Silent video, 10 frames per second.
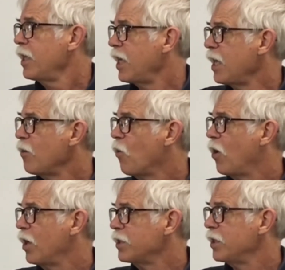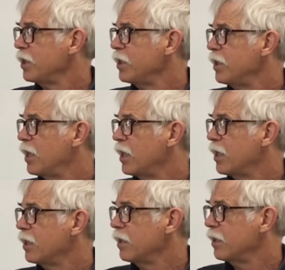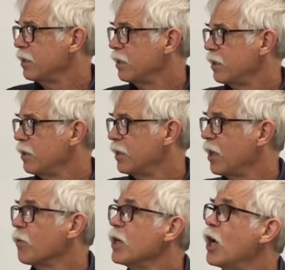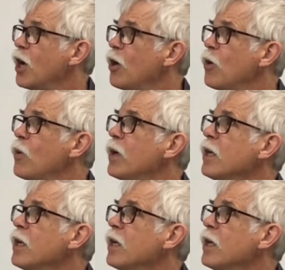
He wanted, there were no